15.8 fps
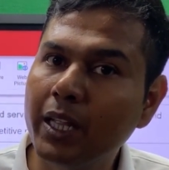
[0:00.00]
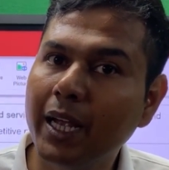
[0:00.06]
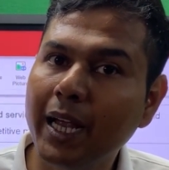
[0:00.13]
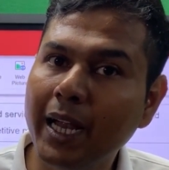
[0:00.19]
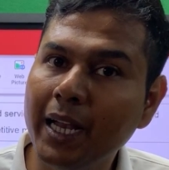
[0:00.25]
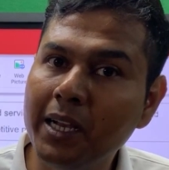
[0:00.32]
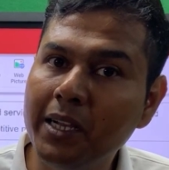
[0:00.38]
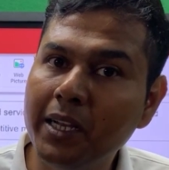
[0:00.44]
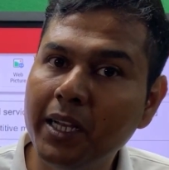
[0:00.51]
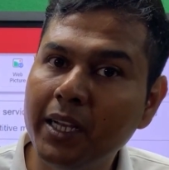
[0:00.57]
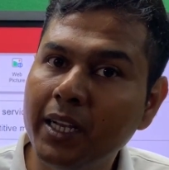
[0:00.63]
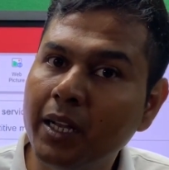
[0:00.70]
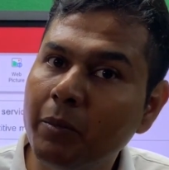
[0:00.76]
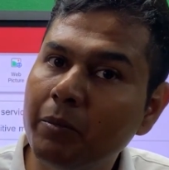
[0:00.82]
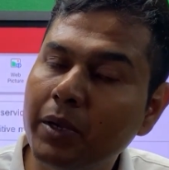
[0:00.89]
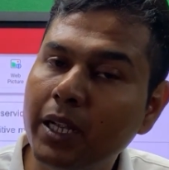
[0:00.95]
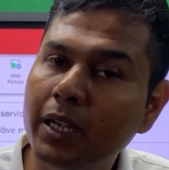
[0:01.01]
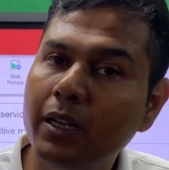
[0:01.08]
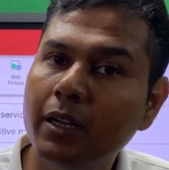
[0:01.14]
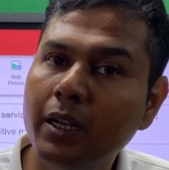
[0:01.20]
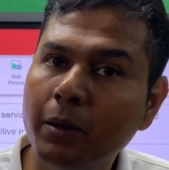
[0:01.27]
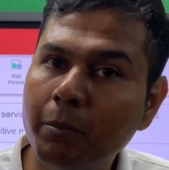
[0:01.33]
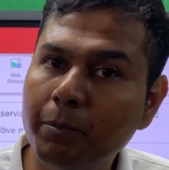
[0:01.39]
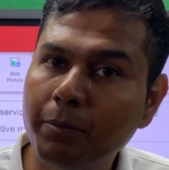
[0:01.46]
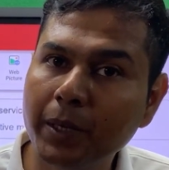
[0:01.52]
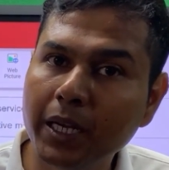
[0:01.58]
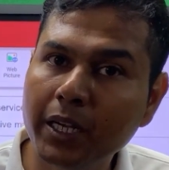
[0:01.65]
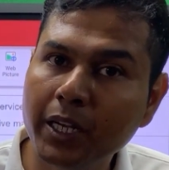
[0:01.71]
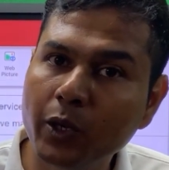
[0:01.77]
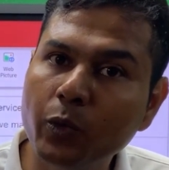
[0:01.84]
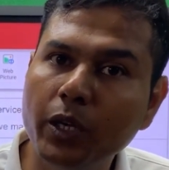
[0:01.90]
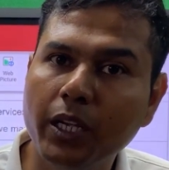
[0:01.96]
anti-dumping
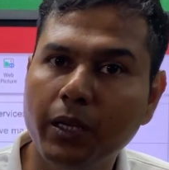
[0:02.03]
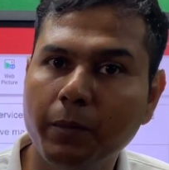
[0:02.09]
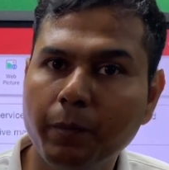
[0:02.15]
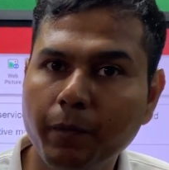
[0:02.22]
duty.